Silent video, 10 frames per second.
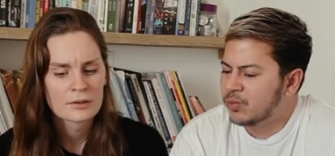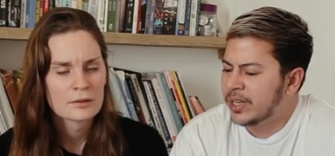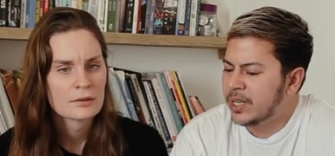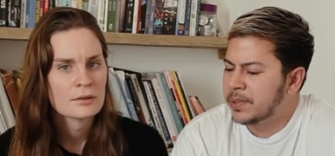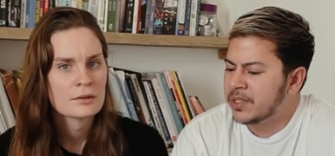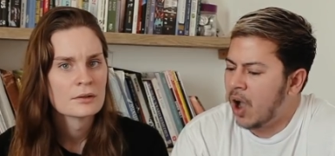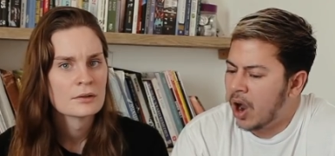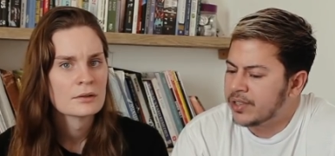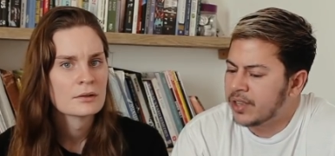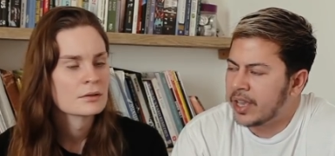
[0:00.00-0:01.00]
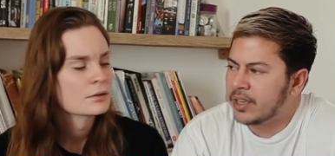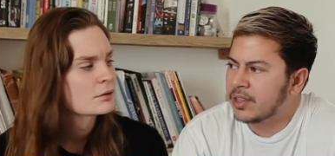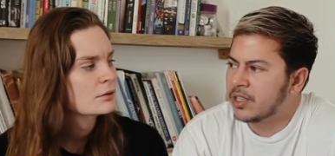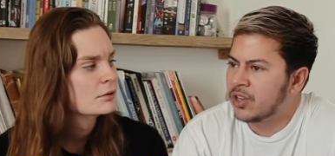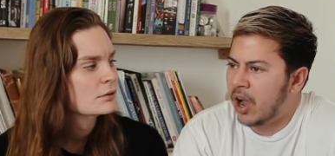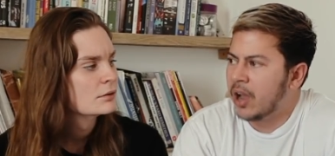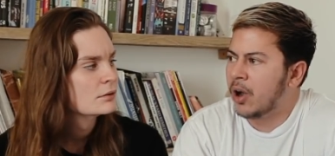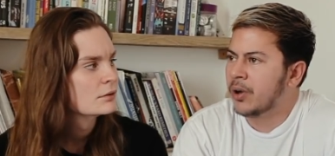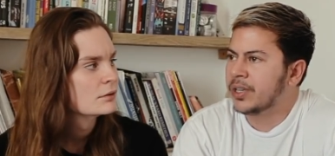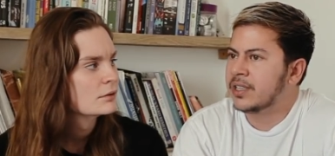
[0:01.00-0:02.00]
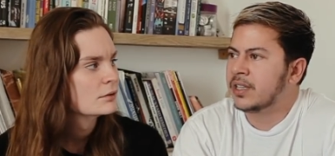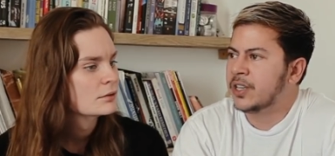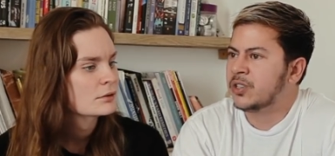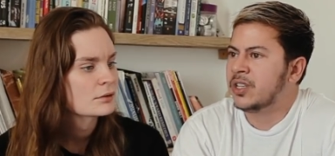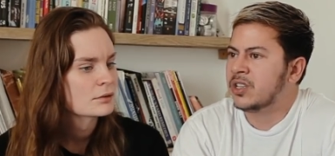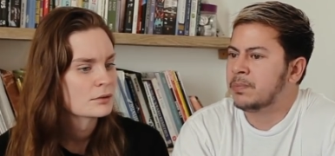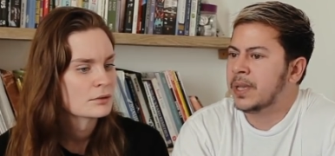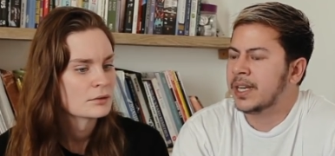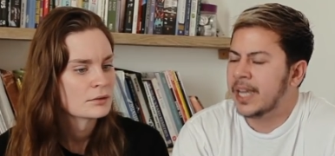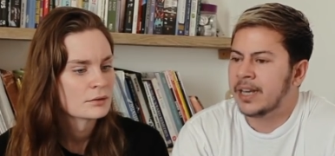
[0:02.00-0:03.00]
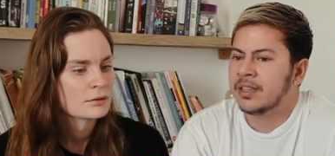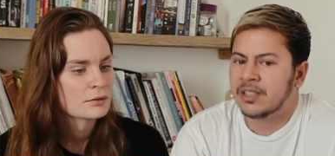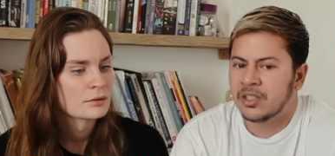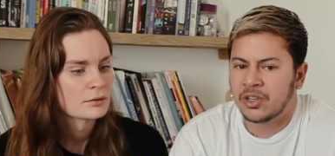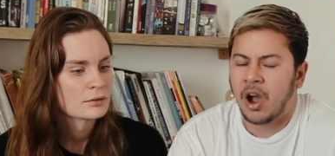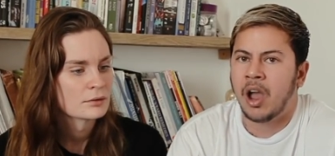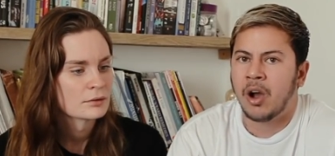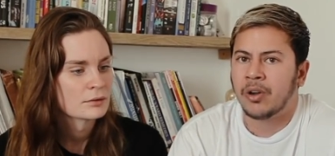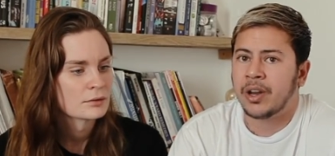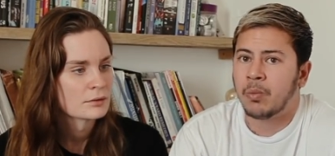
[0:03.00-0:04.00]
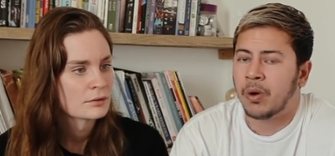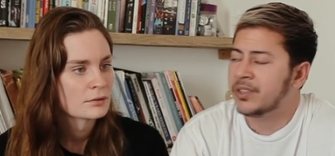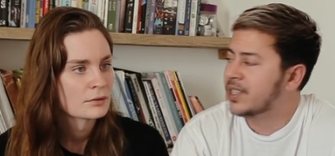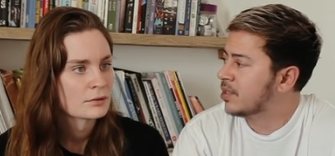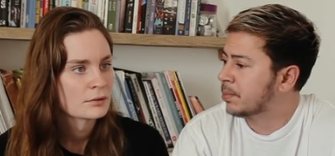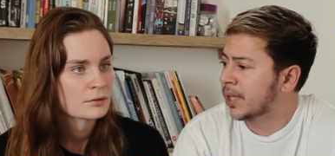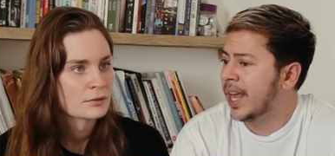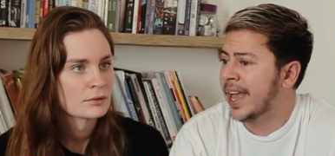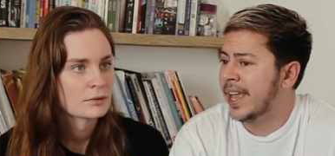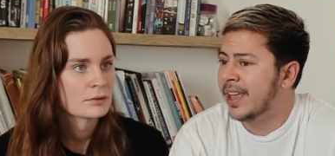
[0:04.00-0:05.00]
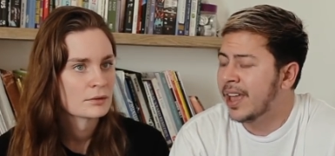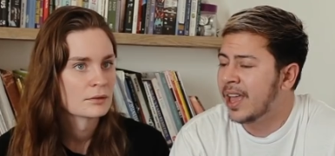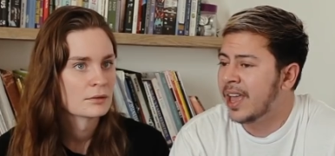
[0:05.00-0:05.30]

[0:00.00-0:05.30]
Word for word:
Speaker 1: really bizarre. It's like the child is literally just being an innocent child and wanting to play,